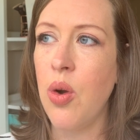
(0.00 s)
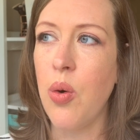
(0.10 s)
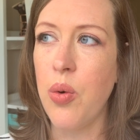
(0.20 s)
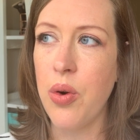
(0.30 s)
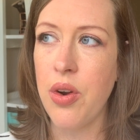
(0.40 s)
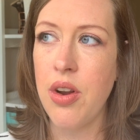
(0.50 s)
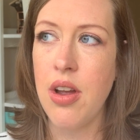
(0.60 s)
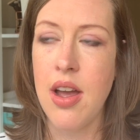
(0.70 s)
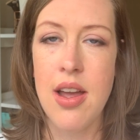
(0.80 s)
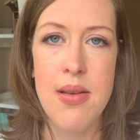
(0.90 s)
or
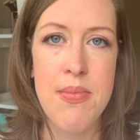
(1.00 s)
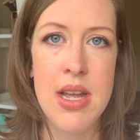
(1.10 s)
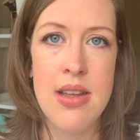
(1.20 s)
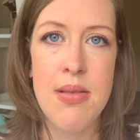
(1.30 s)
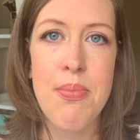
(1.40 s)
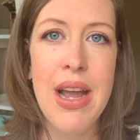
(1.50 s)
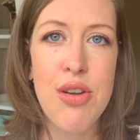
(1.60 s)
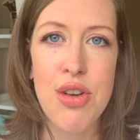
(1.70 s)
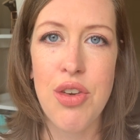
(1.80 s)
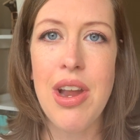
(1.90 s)

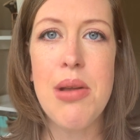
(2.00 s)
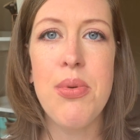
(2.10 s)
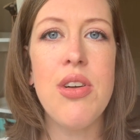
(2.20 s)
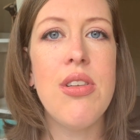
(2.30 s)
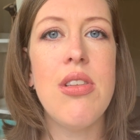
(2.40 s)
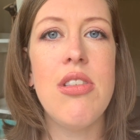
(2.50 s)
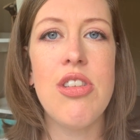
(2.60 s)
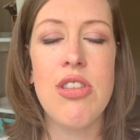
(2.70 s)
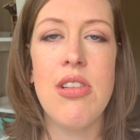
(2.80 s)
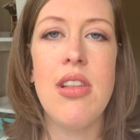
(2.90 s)
biodegradable.
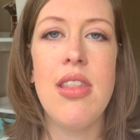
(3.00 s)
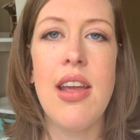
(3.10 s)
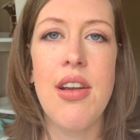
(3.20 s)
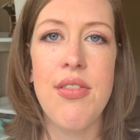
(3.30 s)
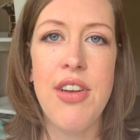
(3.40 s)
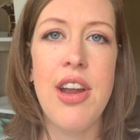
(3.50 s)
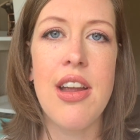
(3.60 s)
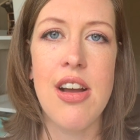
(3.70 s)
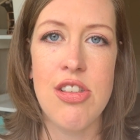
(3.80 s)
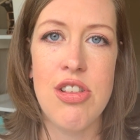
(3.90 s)
Just they are very
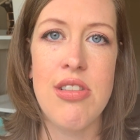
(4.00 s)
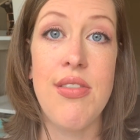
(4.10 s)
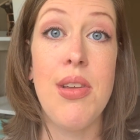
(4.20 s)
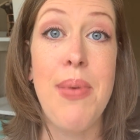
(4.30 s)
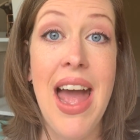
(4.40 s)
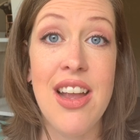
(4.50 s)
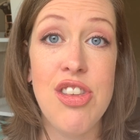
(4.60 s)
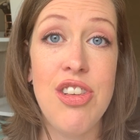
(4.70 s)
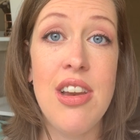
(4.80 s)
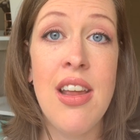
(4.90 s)
conscious of the
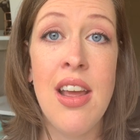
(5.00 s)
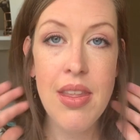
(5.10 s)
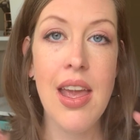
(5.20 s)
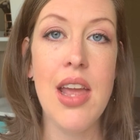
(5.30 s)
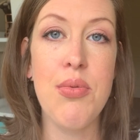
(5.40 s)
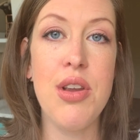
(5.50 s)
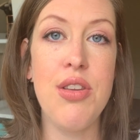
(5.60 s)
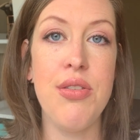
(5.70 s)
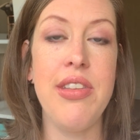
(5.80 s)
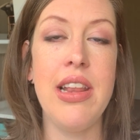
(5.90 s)
packaging and
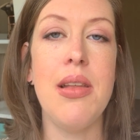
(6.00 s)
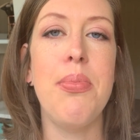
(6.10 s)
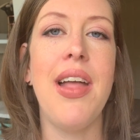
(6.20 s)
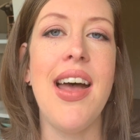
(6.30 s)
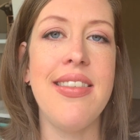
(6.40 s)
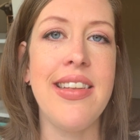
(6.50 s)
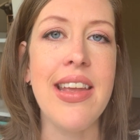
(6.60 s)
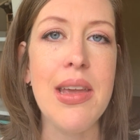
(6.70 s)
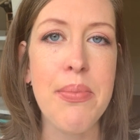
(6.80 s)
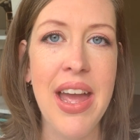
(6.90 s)
reducing the
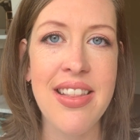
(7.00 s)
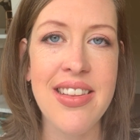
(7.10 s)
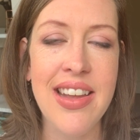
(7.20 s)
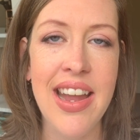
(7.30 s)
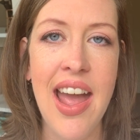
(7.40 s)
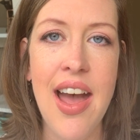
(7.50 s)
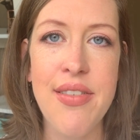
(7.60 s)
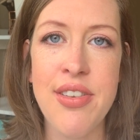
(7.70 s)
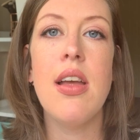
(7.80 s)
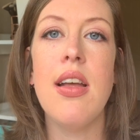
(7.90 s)
plastic impact that they
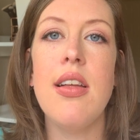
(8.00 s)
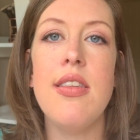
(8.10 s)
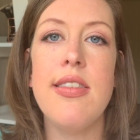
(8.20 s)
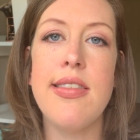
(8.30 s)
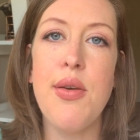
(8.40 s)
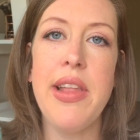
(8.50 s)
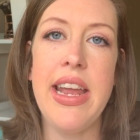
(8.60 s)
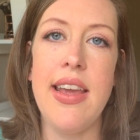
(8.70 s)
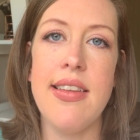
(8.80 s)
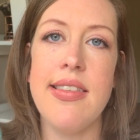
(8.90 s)
have. So
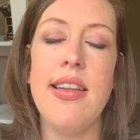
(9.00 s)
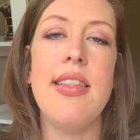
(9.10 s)
ladies,